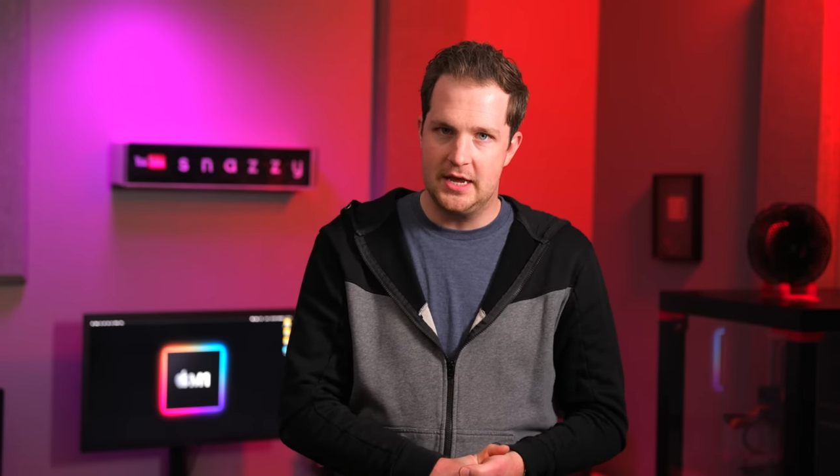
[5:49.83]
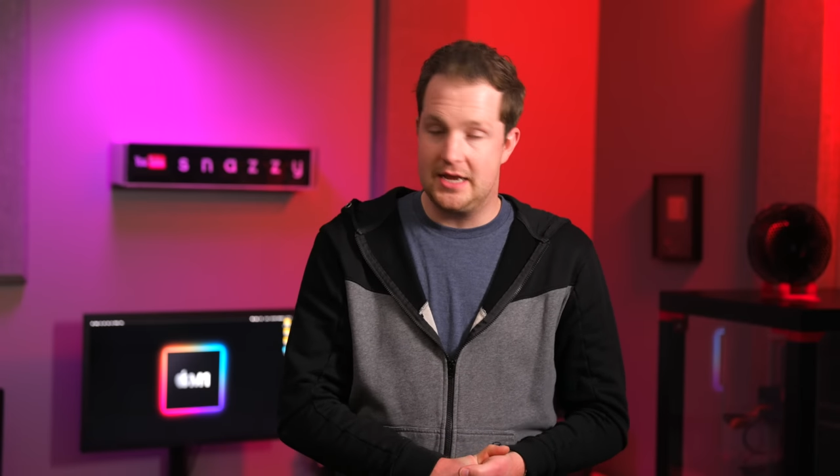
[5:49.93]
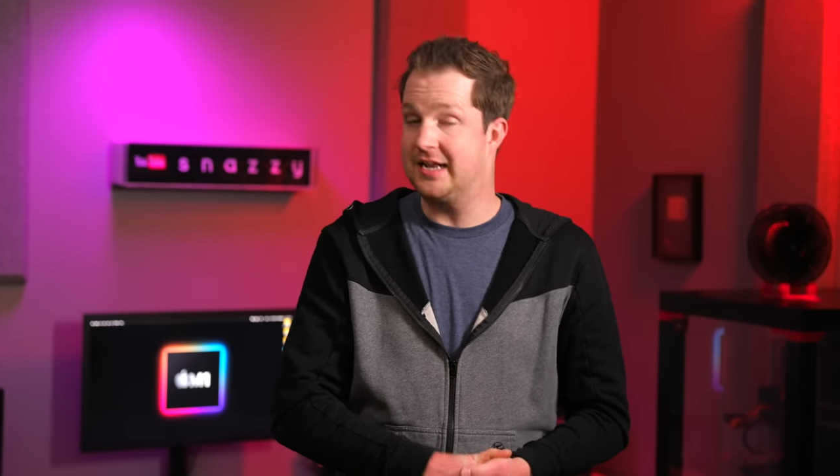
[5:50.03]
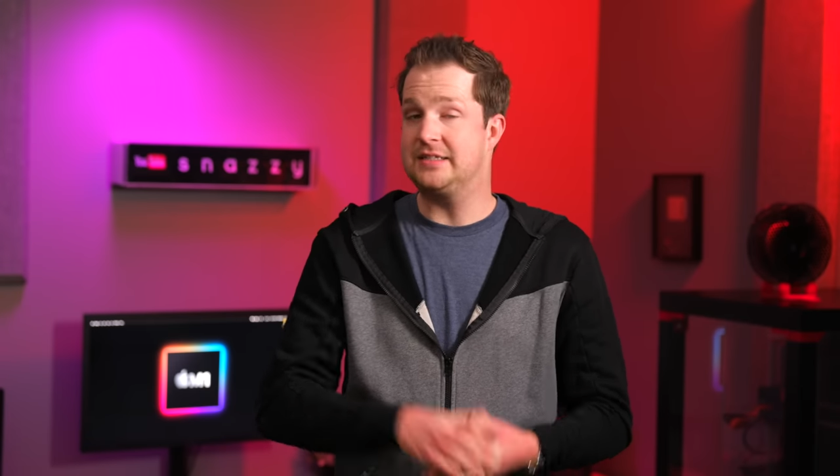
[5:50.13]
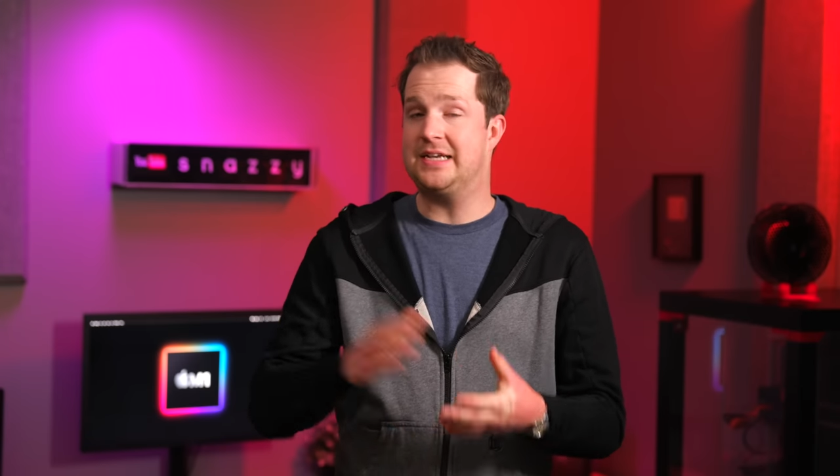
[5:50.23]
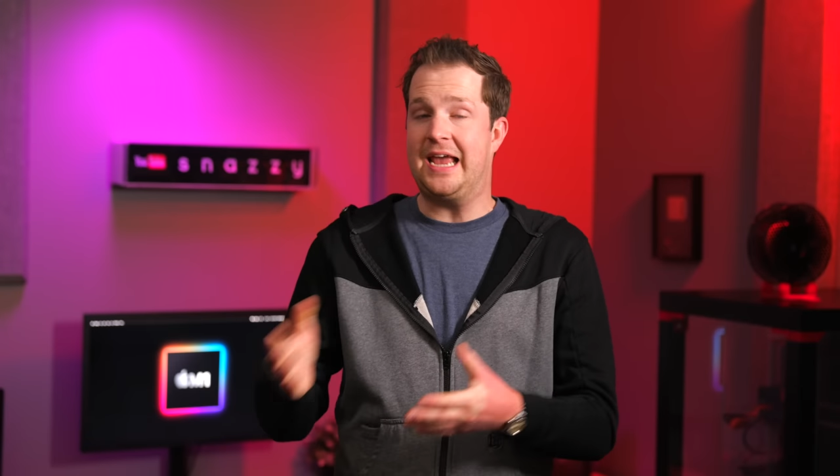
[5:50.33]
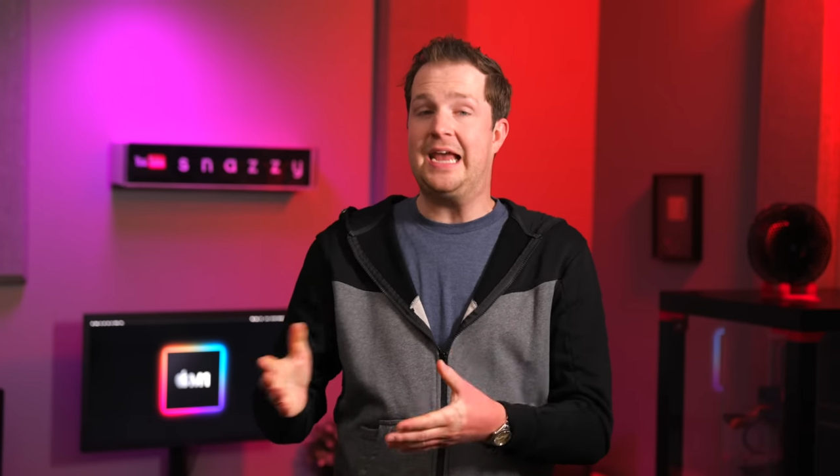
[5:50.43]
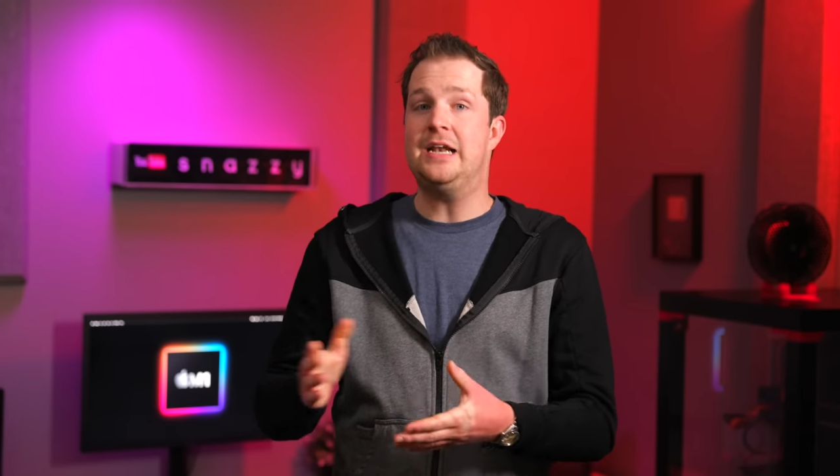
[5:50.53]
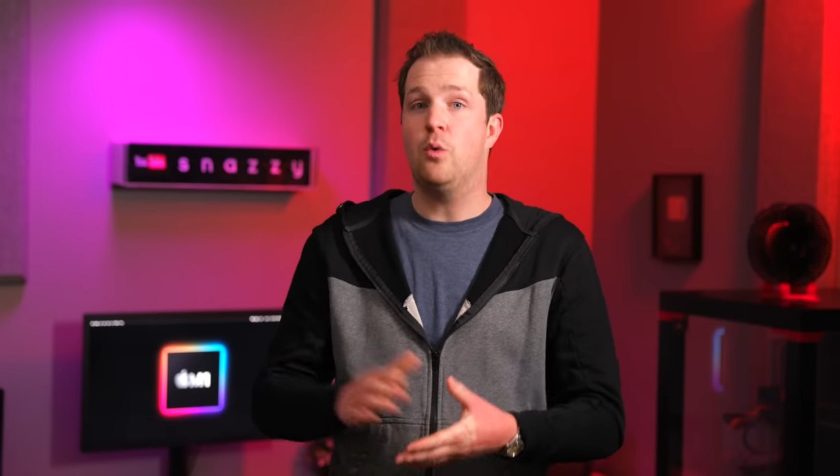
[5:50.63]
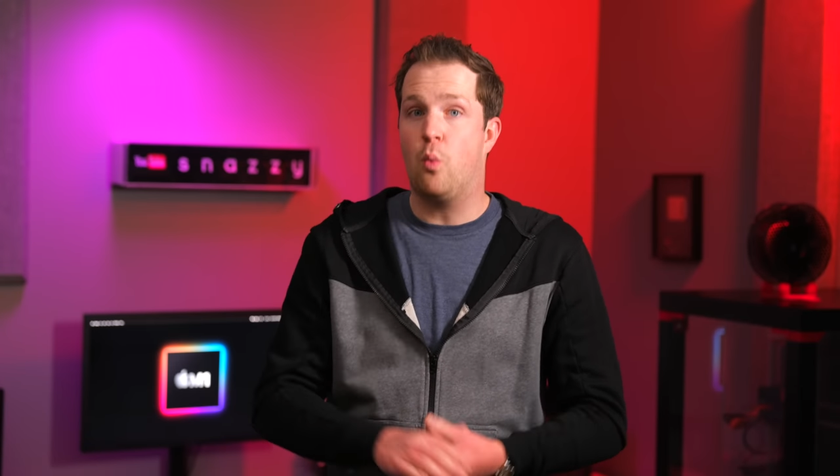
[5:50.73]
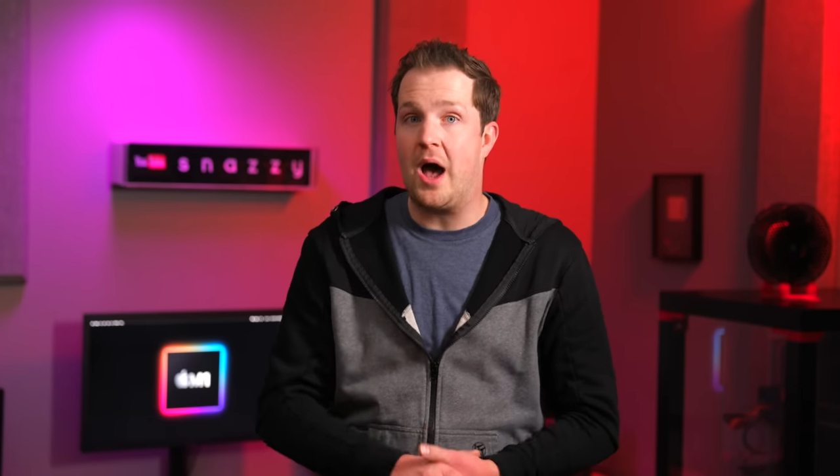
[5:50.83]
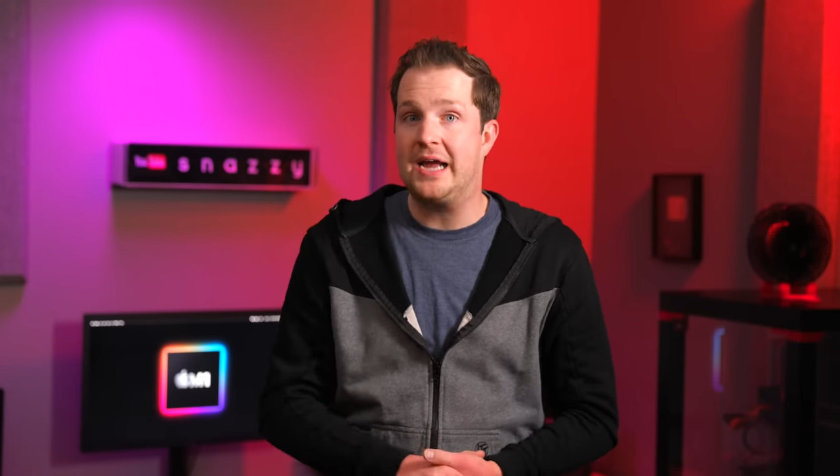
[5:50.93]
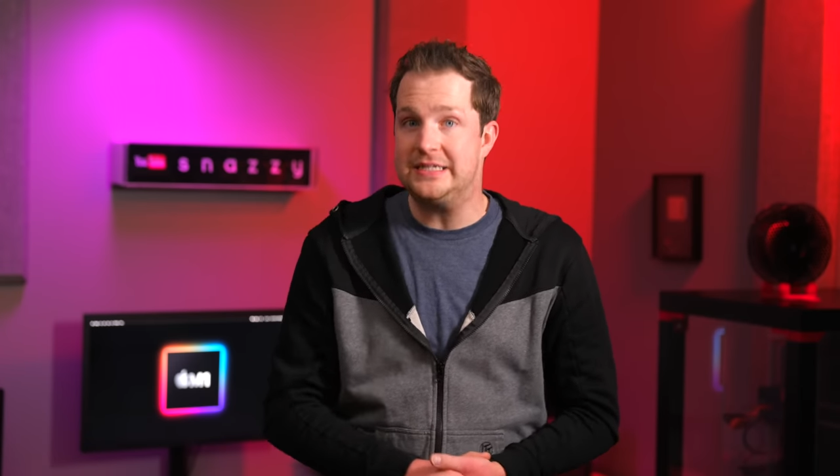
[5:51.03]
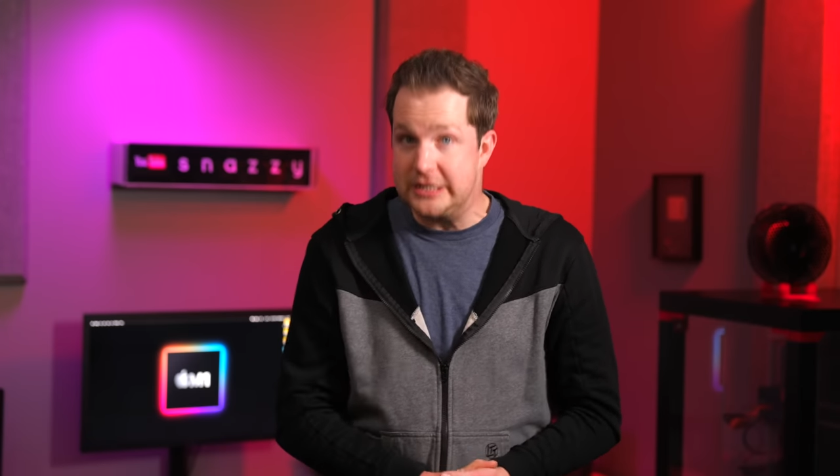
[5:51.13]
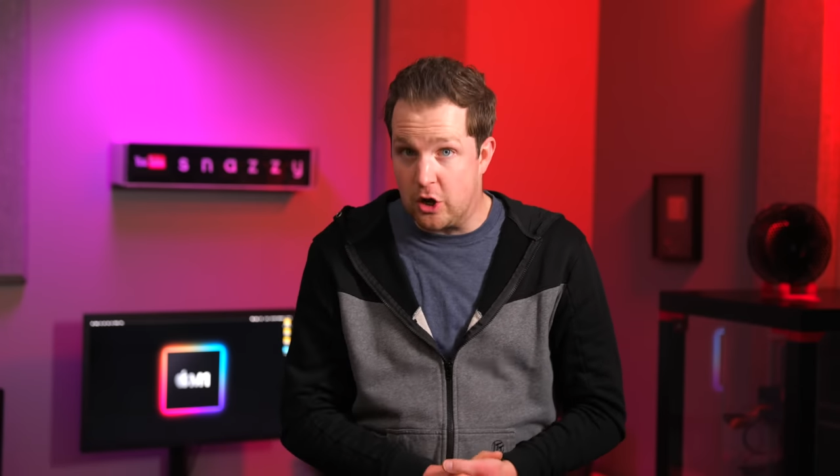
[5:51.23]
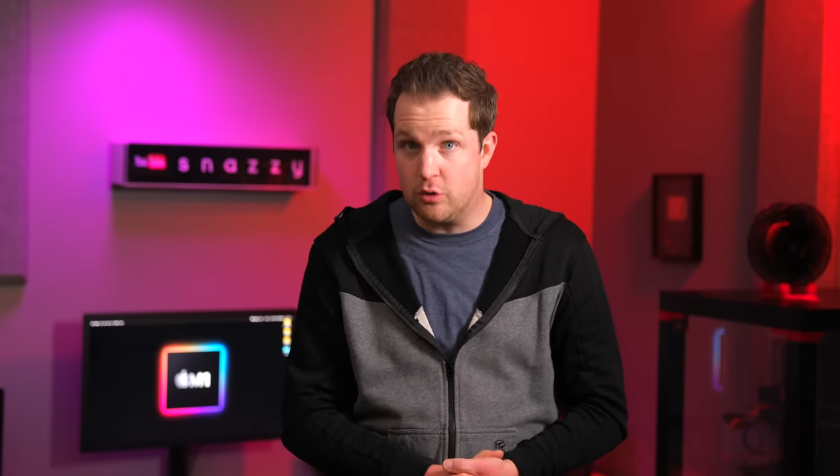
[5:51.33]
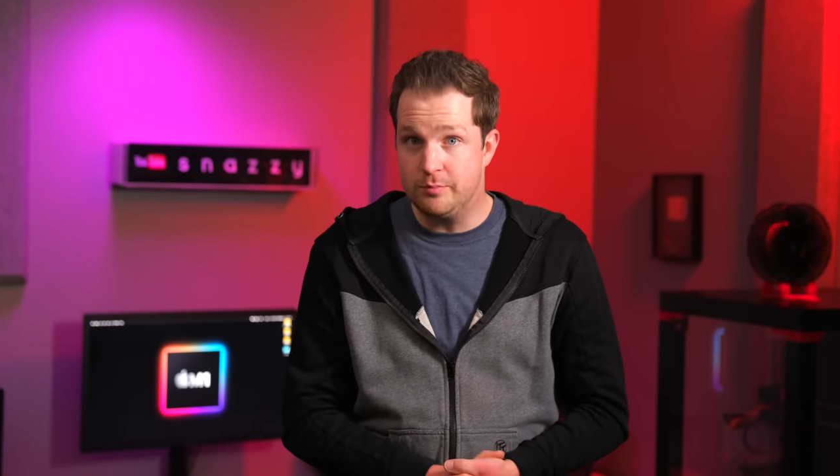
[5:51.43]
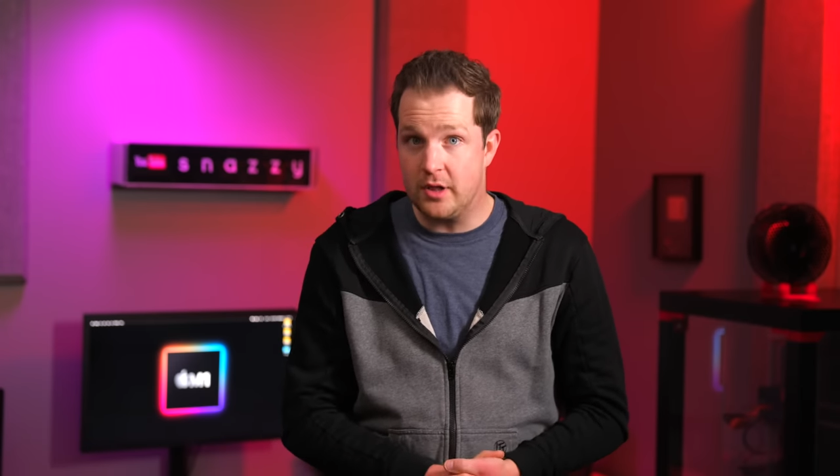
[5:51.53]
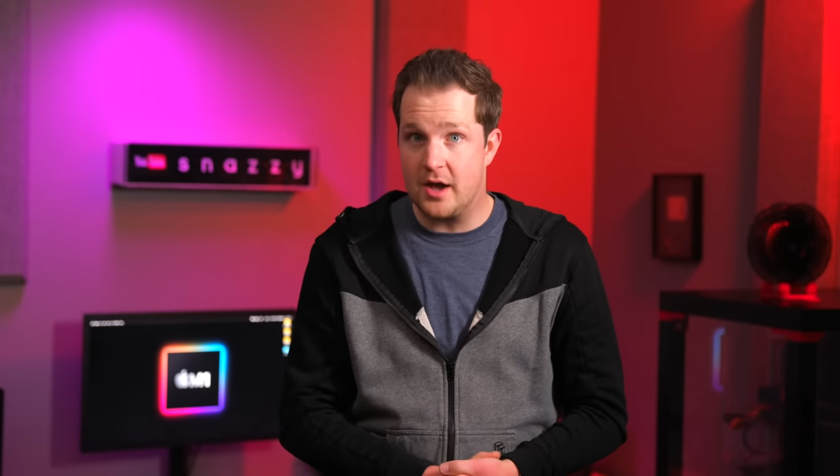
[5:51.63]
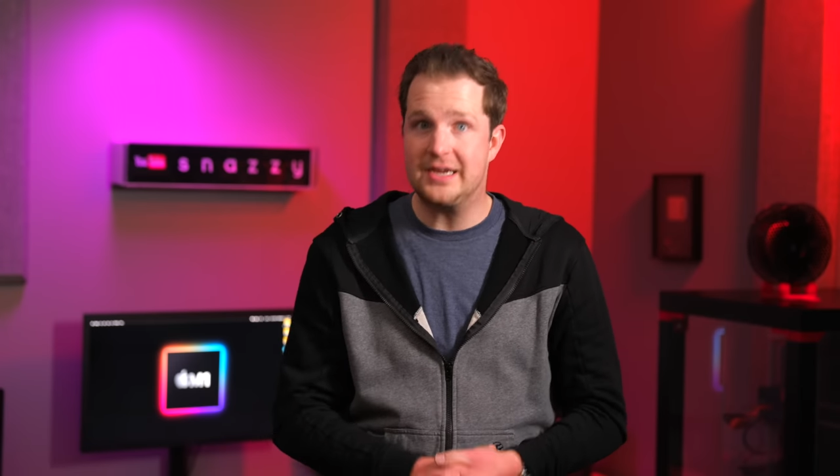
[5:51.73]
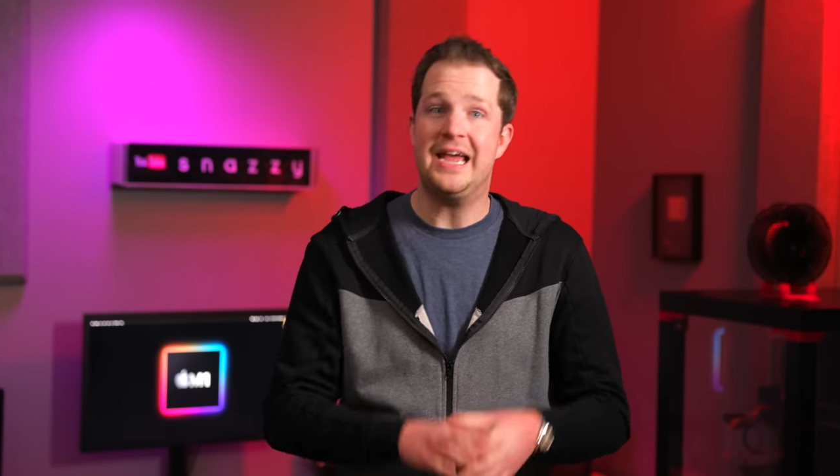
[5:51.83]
It has an eight wide decode block